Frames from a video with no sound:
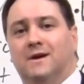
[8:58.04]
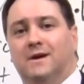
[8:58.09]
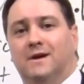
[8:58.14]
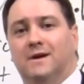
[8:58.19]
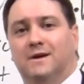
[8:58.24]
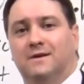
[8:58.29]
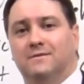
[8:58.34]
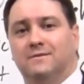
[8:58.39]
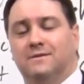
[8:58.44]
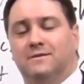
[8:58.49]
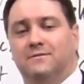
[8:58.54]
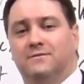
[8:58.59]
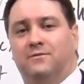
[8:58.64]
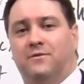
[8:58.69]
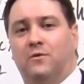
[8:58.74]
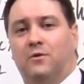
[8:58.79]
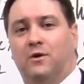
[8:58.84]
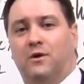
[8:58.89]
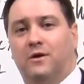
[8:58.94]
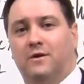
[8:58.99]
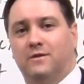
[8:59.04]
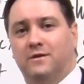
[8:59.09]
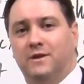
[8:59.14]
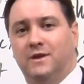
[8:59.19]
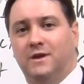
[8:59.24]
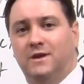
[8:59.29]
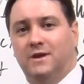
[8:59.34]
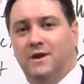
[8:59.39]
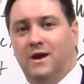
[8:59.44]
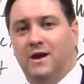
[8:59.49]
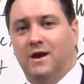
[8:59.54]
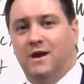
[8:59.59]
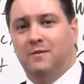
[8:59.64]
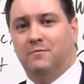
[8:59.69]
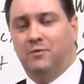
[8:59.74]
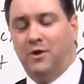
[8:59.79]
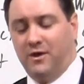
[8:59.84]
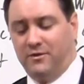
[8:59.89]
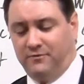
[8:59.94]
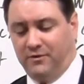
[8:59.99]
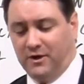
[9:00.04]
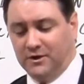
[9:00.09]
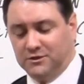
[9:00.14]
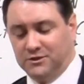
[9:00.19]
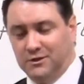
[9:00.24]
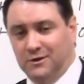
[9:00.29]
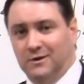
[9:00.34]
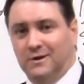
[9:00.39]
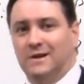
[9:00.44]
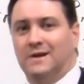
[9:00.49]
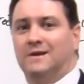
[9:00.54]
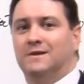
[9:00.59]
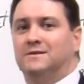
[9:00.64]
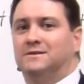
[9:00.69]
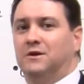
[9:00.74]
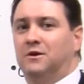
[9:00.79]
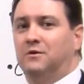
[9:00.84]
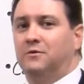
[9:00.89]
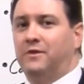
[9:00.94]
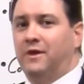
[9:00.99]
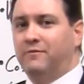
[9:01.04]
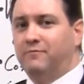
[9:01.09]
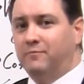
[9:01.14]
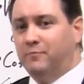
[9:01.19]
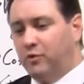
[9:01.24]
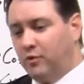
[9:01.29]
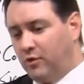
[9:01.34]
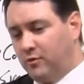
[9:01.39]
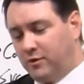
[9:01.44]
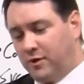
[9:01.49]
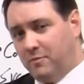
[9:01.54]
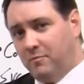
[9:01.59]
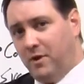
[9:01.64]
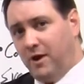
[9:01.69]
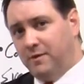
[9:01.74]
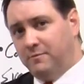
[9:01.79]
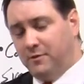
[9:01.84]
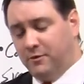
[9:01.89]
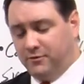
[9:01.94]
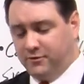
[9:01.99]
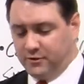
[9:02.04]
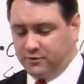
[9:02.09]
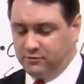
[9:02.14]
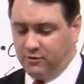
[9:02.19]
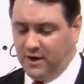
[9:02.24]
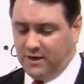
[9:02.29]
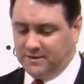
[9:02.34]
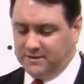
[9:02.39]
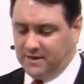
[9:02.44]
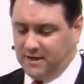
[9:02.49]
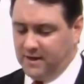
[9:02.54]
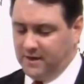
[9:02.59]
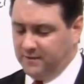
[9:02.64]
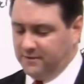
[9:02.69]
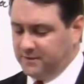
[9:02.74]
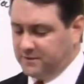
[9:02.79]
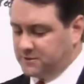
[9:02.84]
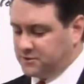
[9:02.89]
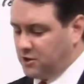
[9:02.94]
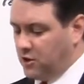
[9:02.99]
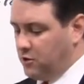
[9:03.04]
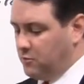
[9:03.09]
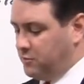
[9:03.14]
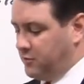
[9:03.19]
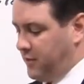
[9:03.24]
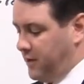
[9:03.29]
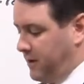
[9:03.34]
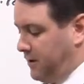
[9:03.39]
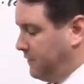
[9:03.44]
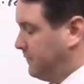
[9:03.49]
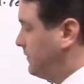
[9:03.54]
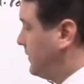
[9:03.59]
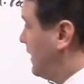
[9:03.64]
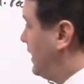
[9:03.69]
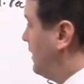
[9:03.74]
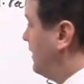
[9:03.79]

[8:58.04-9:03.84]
uh, for the uh, breath freshener. So they combine both the Crest and the Scope there.